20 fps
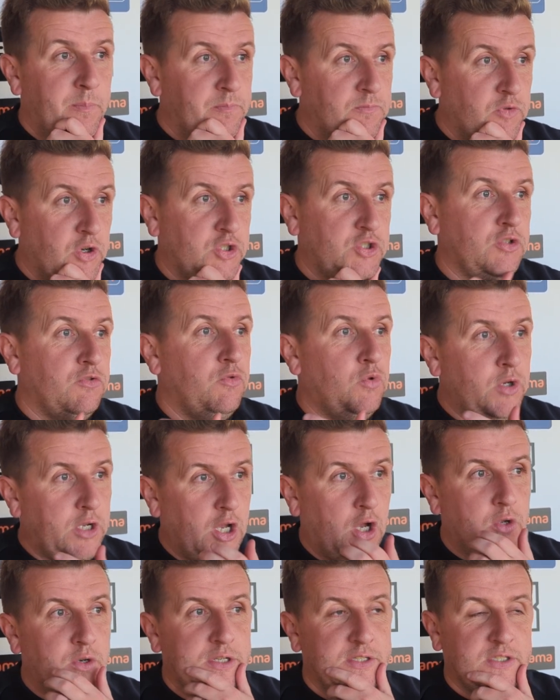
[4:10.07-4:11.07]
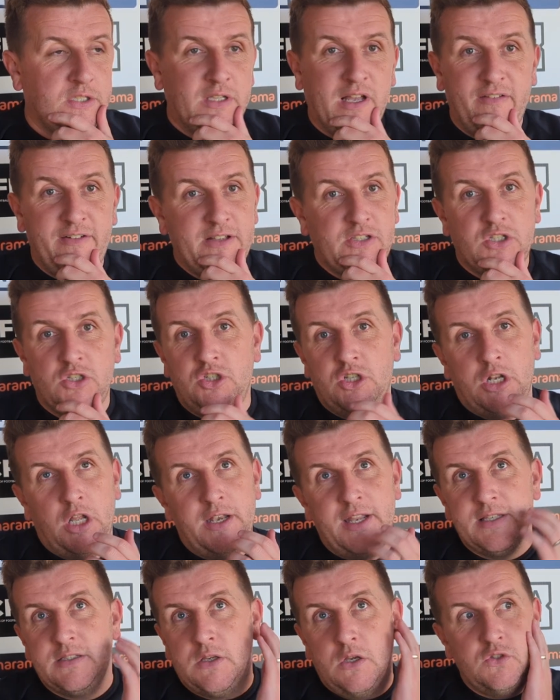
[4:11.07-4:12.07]
Roger, all the owners and directors,
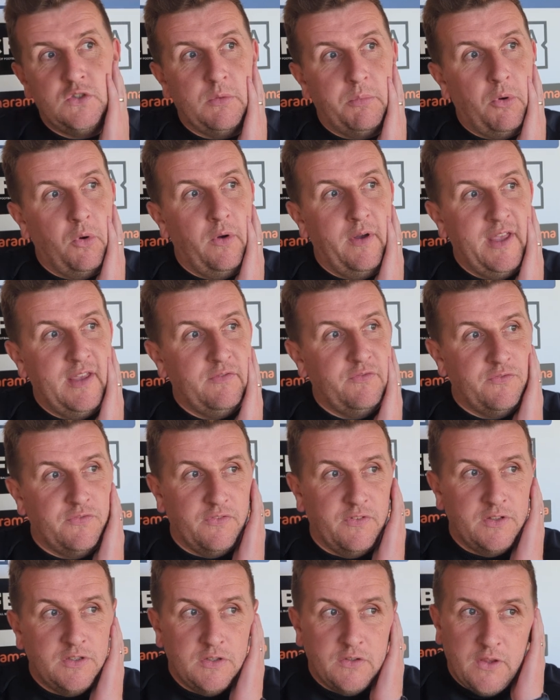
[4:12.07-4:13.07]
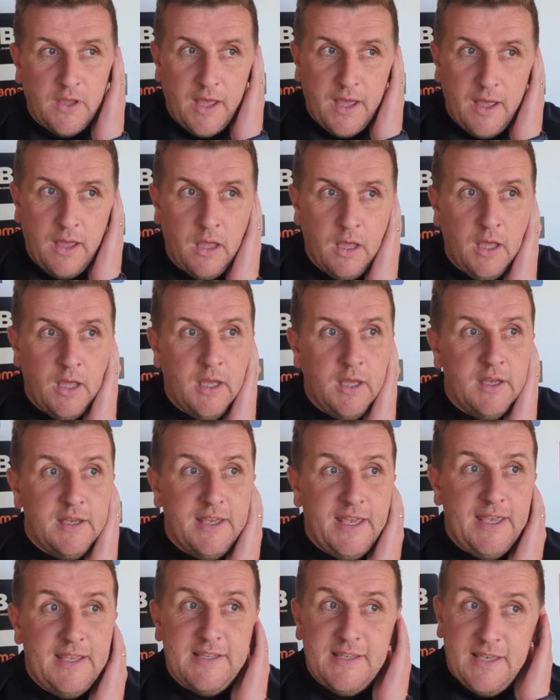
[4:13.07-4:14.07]
they're so supportive. And
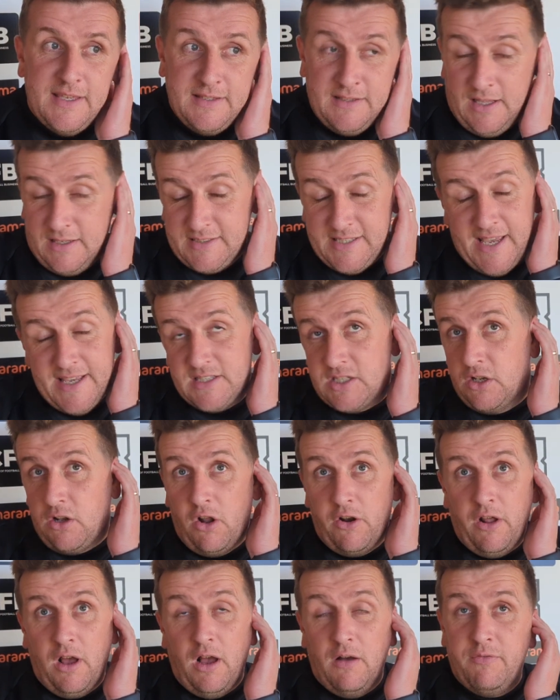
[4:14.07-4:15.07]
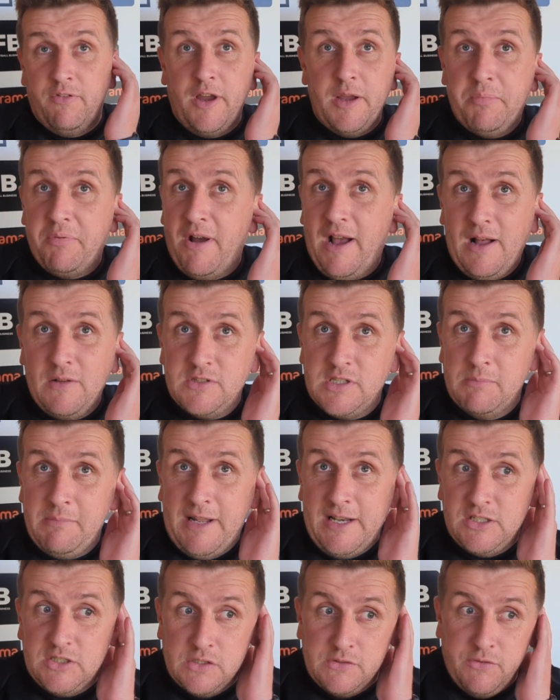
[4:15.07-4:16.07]
like I say, it's an honour. Very proud to
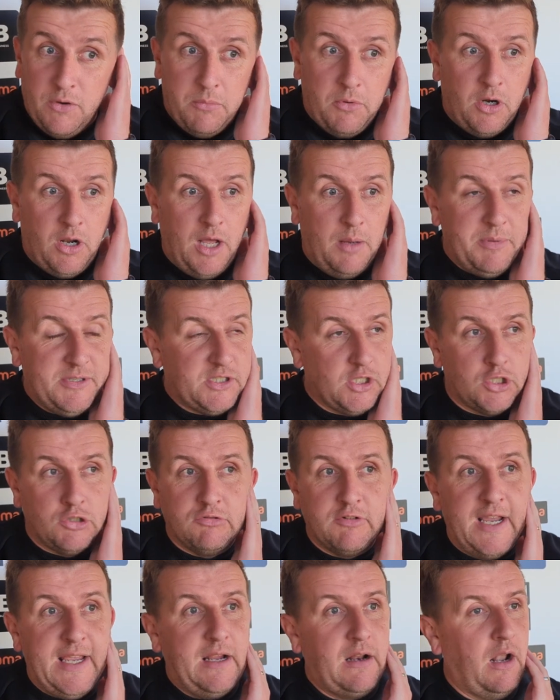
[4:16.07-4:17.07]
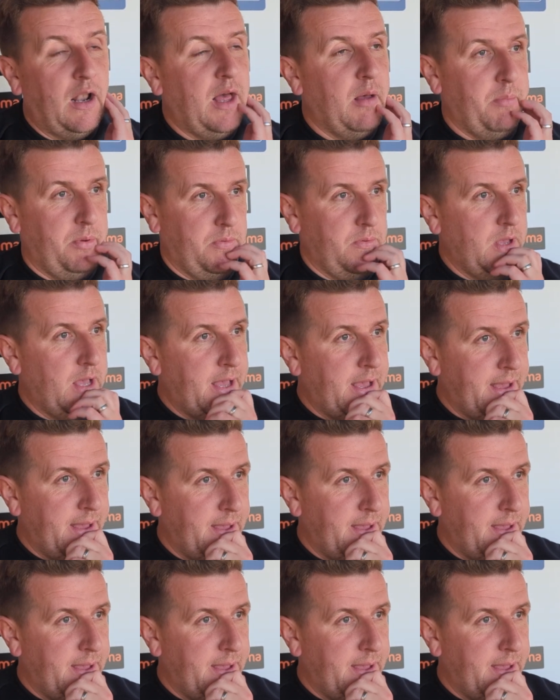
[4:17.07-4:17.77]
manage this football club. It's a great club.